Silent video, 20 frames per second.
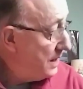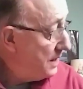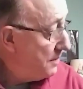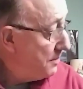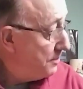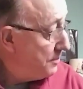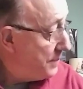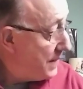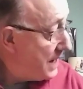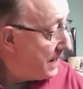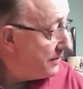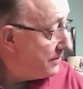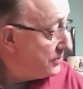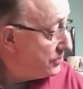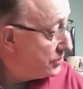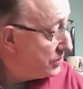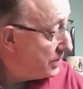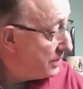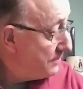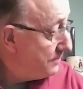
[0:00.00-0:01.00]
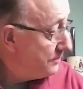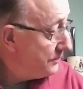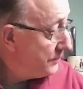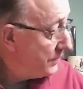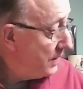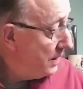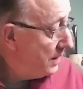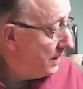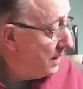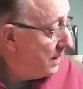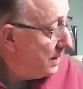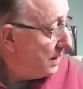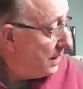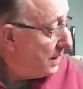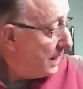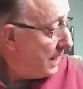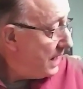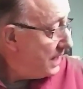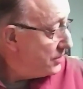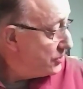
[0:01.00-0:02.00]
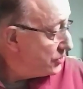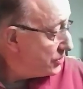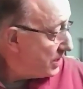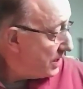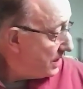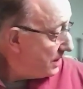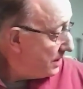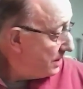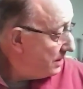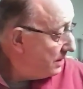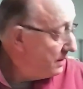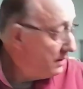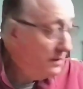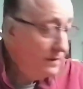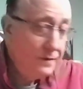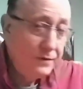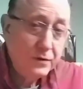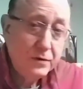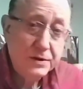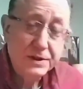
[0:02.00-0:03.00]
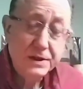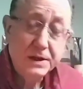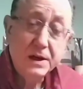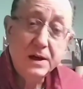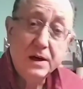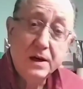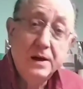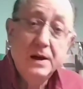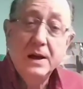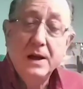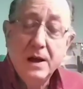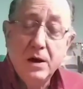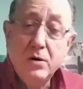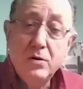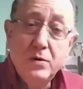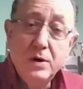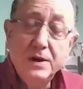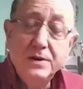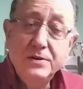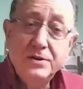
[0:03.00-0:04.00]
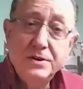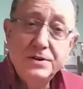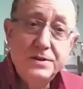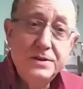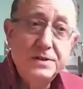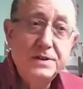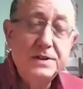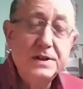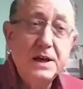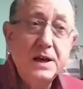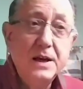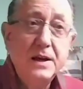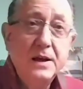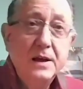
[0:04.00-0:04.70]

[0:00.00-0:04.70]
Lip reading: Behringer HA-40R. Oh, and just to say,